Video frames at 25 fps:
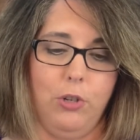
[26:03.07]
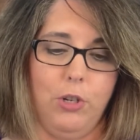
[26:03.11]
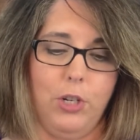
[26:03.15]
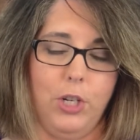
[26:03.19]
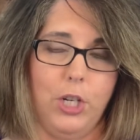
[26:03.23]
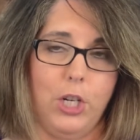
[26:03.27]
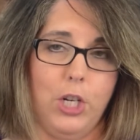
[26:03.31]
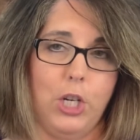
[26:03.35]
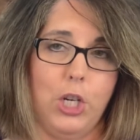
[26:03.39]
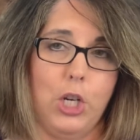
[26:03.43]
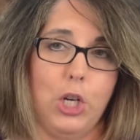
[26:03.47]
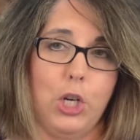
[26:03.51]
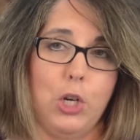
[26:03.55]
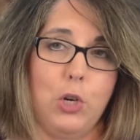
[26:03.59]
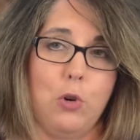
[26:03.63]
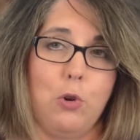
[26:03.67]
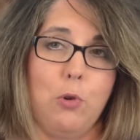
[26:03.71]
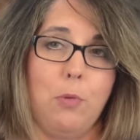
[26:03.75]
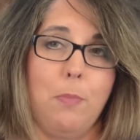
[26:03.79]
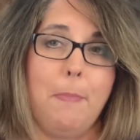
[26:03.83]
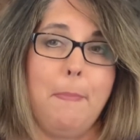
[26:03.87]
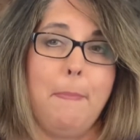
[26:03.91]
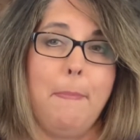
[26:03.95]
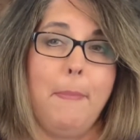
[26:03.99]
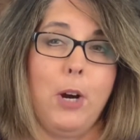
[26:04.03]

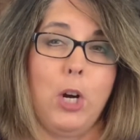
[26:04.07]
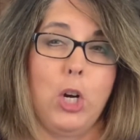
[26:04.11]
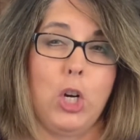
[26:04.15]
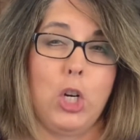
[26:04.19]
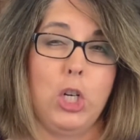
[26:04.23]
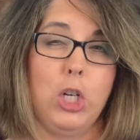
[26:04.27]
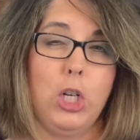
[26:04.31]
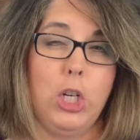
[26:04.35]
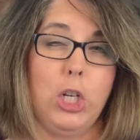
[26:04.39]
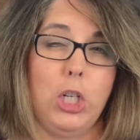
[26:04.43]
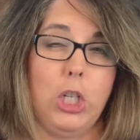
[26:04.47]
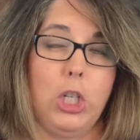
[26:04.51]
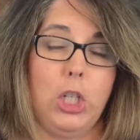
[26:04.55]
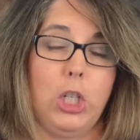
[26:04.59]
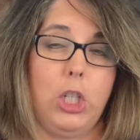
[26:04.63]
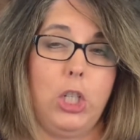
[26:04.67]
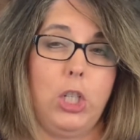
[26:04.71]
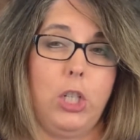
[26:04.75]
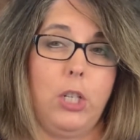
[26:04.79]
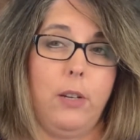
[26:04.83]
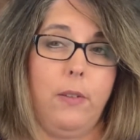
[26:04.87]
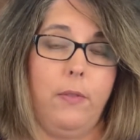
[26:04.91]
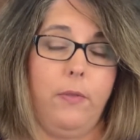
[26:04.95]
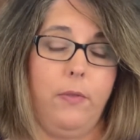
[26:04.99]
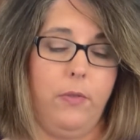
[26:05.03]
ago,
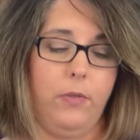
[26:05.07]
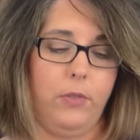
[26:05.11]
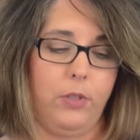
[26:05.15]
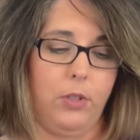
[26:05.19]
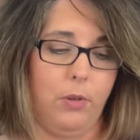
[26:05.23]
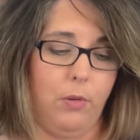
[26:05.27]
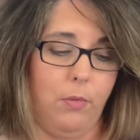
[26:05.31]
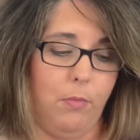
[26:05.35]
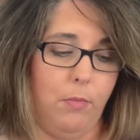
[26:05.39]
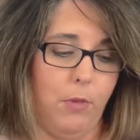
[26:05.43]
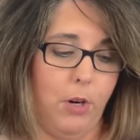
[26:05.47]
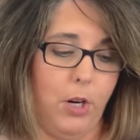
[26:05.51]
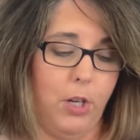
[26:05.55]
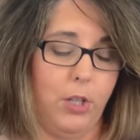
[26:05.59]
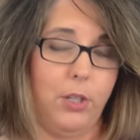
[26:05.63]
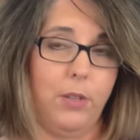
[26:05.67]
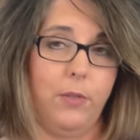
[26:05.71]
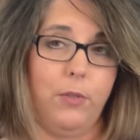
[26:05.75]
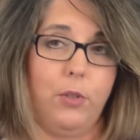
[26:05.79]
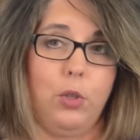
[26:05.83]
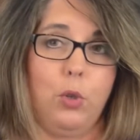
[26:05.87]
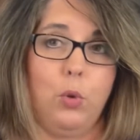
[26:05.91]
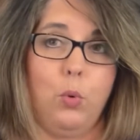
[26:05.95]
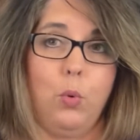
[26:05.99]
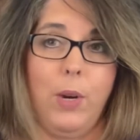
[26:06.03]
March of
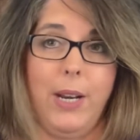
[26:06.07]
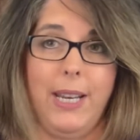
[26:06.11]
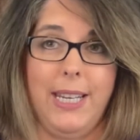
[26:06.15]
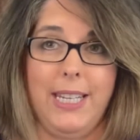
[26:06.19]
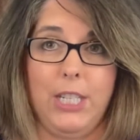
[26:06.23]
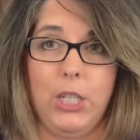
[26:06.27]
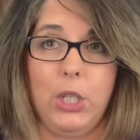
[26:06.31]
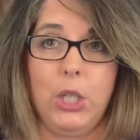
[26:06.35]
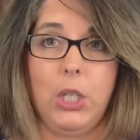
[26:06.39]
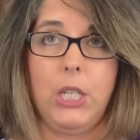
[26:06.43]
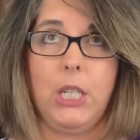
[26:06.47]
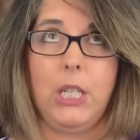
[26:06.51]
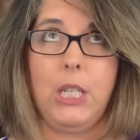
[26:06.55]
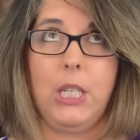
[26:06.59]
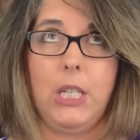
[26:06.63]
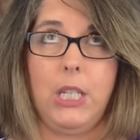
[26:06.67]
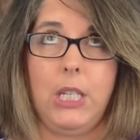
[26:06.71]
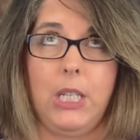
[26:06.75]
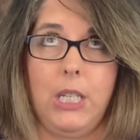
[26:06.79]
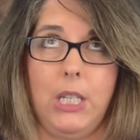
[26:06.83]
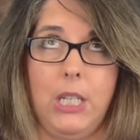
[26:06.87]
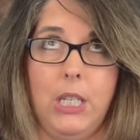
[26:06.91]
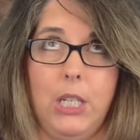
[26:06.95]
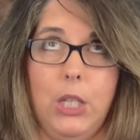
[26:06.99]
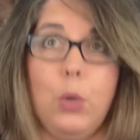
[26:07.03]

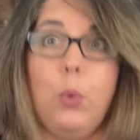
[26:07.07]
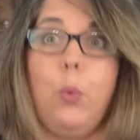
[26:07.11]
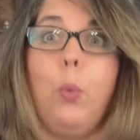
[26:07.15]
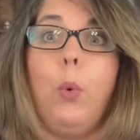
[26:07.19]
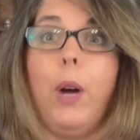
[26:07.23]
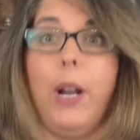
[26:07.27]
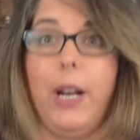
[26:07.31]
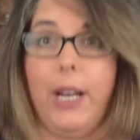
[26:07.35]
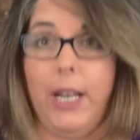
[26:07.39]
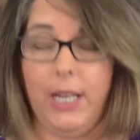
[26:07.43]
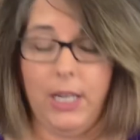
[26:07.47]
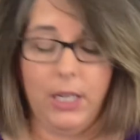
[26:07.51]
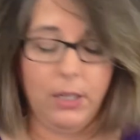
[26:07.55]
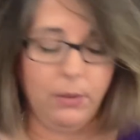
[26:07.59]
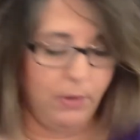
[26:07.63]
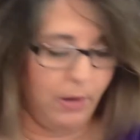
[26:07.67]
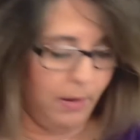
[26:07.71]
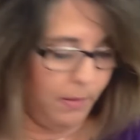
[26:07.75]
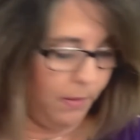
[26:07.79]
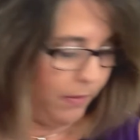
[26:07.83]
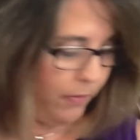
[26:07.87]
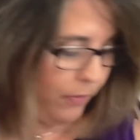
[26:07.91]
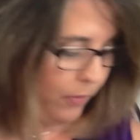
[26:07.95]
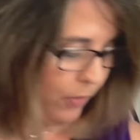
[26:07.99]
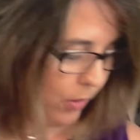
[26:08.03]
2020,
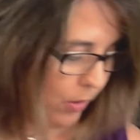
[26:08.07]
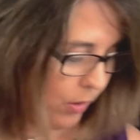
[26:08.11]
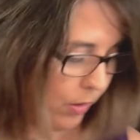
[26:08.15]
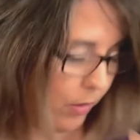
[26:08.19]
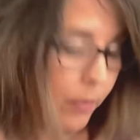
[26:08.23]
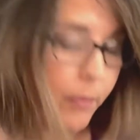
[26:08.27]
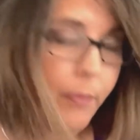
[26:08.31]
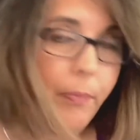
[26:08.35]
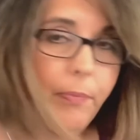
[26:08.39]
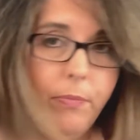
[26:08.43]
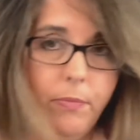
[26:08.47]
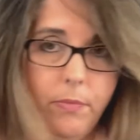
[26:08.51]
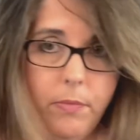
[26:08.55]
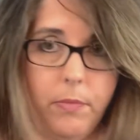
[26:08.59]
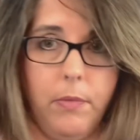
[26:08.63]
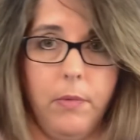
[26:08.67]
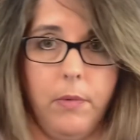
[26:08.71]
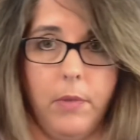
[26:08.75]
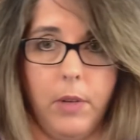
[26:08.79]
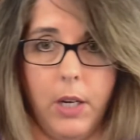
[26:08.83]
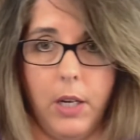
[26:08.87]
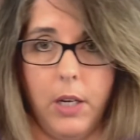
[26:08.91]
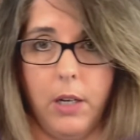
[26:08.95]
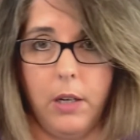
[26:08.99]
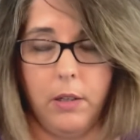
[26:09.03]
right before
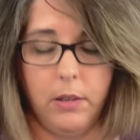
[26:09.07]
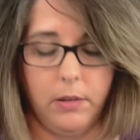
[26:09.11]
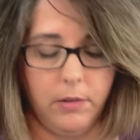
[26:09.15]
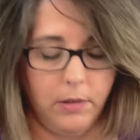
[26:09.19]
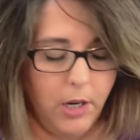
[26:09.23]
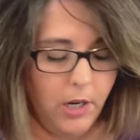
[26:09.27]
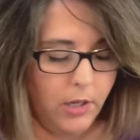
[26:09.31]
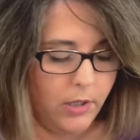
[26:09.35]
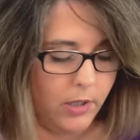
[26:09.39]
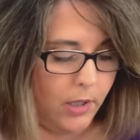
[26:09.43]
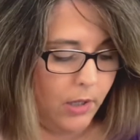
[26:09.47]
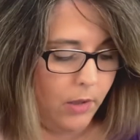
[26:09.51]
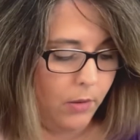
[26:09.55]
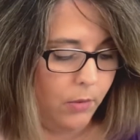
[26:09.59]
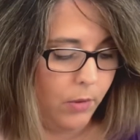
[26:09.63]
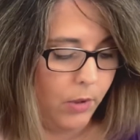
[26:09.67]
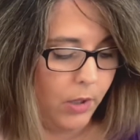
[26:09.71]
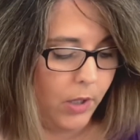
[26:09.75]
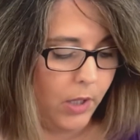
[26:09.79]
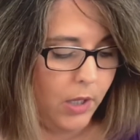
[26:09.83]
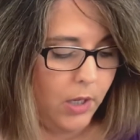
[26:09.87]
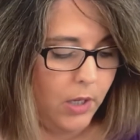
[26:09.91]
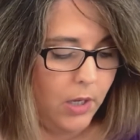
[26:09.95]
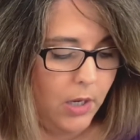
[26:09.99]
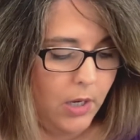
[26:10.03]
lockdown,
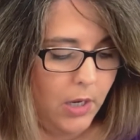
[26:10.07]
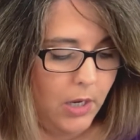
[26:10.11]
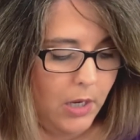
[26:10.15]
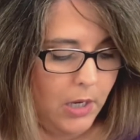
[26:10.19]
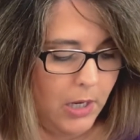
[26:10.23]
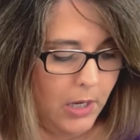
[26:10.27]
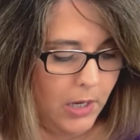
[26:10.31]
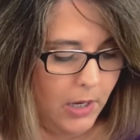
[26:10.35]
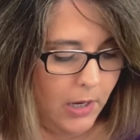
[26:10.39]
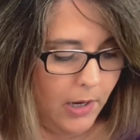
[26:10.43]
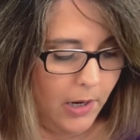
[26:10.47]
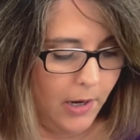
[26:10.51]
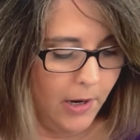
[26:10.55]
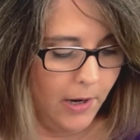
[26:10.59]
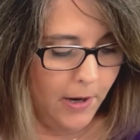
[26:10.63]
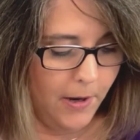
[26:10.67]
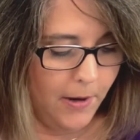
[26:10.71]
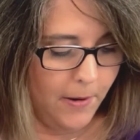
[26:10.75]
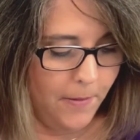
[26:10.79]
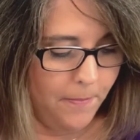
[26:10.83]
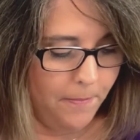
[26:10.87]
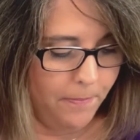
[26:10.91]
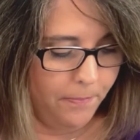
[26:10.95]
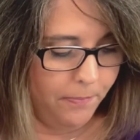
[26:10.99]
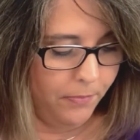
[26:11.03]
really.
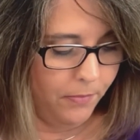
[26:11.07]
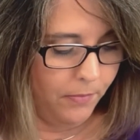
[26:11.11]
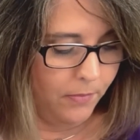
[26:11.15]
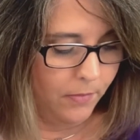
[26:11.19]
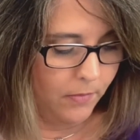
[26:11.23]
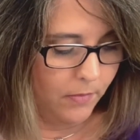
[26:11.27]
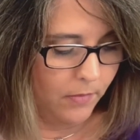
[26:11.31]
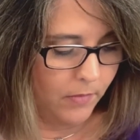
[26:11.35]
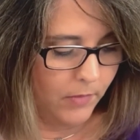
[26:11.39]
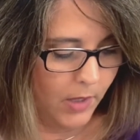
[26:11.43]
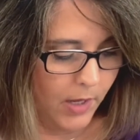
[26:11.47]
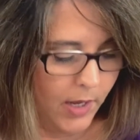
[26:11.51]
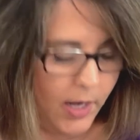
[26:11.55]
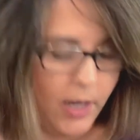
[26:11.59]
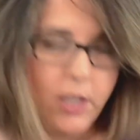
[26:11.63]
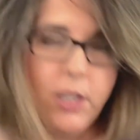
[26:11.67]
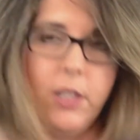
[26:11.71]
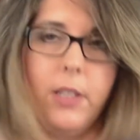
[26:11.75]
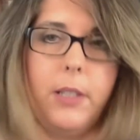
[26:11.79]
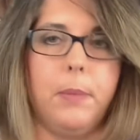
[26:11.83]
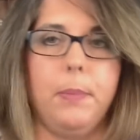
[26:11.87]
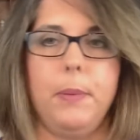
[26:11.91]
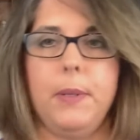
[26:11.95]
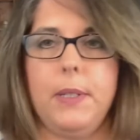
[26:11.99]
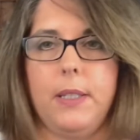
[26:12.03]
And
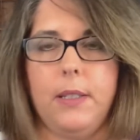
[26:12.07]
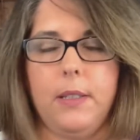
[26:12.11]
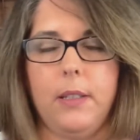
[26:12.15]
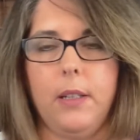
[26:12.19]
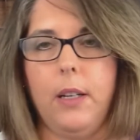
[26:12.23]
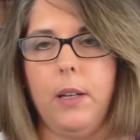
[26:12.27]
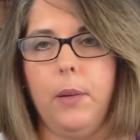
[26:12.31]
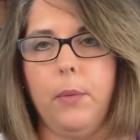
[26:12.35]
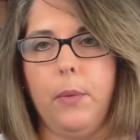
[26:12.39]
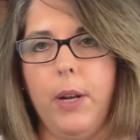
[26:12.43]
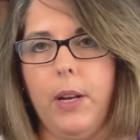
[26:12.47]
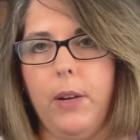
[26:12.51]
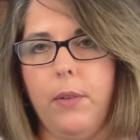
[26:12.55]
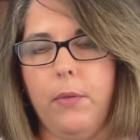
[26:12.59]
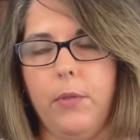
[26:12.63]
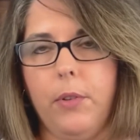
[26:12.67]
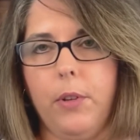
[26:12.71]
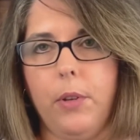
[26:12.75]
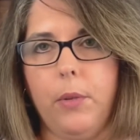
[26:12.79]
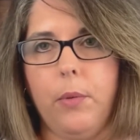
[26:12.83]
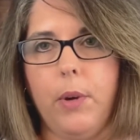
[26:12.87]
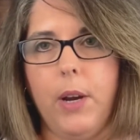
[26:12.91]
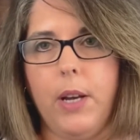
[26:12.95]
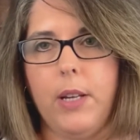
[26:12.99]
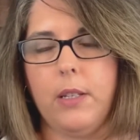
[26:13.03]
it's just been sitting waiting for
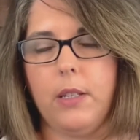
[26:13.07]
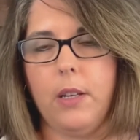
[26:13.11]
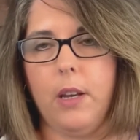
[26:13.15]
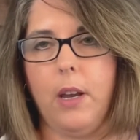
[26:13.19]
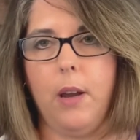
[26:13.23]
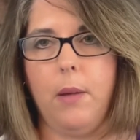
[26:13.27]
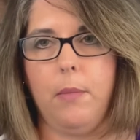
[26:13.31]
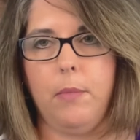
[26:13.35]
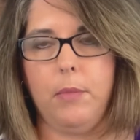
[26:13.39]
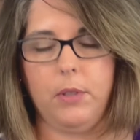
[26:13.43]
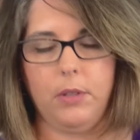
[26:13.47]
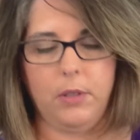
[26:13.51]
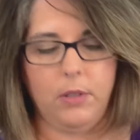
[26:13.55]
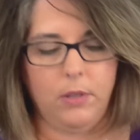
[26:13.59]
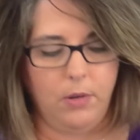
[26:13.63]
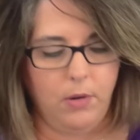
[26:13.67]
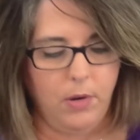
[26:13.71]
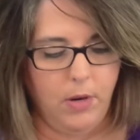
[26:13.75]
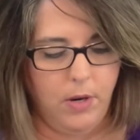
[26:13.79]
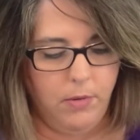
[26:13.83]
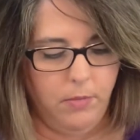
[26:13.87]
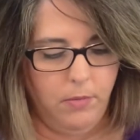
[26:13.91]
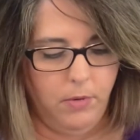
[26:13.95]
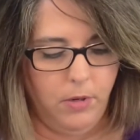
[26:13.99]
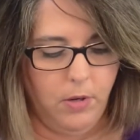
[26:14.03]
the right time, and so
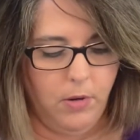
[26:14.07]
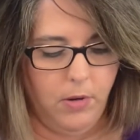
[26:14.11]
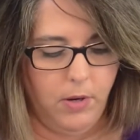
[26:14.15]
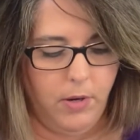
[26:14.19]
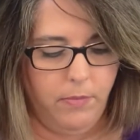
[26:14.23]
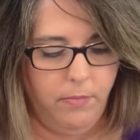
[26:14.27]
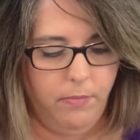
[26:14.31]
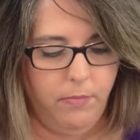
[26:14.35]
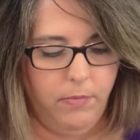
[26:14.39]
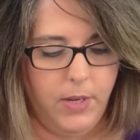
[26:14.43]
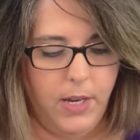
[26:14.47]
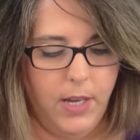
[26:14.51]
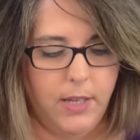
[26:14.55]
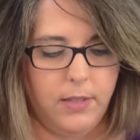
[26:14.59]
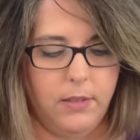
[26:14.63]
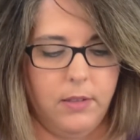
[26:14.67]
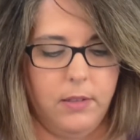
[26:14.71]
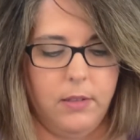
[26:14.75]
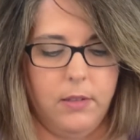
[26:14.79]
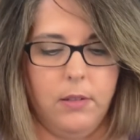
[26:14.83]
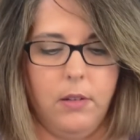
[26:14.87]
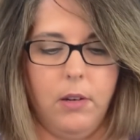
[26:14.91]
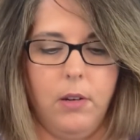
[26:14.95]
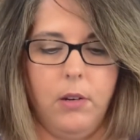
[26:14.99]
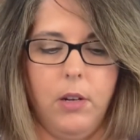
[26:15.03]
I cast
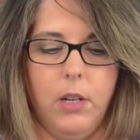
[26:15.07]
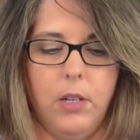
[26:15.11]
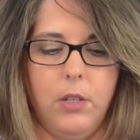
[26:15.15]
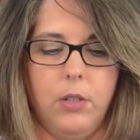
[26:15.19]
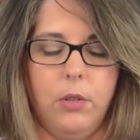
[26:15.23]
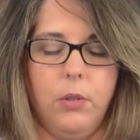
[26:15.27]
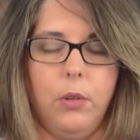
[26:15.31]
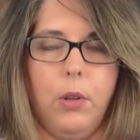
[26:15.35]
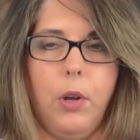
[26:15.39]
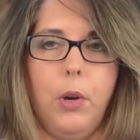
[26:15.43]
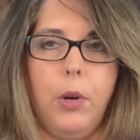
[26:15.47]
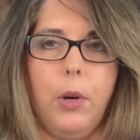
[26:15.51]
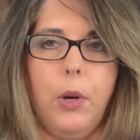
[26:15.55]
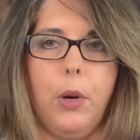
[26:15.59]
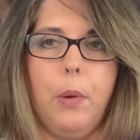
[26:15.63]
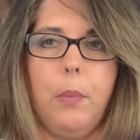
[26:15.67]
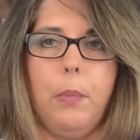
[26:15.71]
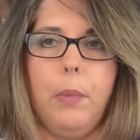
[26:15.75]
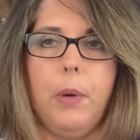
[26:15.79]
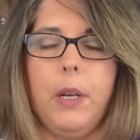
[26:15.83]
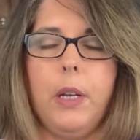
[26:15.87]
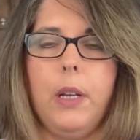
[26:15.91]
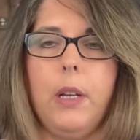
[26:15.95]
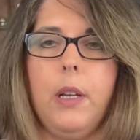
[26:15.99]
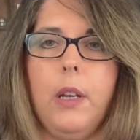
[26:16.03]
this on not too long ago,
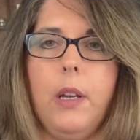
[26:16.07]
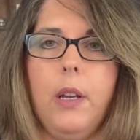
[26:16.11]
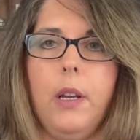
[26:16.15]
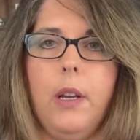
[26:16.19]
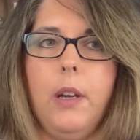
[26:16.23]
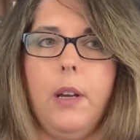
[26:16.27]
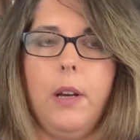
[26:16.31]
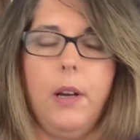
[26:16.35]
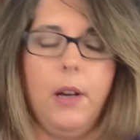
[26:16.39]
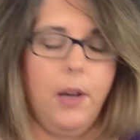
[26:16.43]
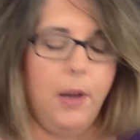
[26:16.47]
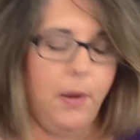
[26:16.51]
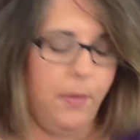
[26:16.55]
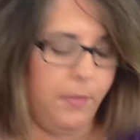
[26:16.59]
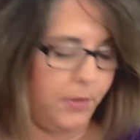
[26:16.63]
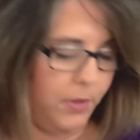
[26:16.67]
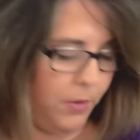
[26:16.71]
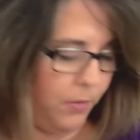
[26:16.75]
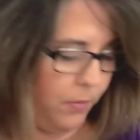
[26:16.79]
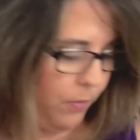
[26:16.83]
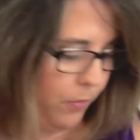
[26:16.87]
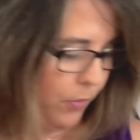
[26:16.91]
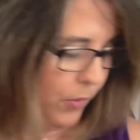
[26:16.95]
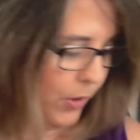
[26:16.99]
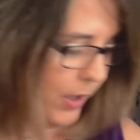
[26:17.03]
but
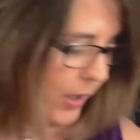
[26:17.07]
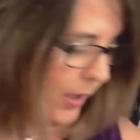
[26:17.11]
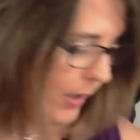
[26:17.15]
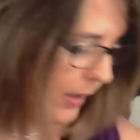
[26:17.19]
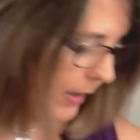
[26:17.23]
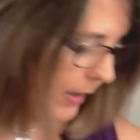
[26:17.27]
so really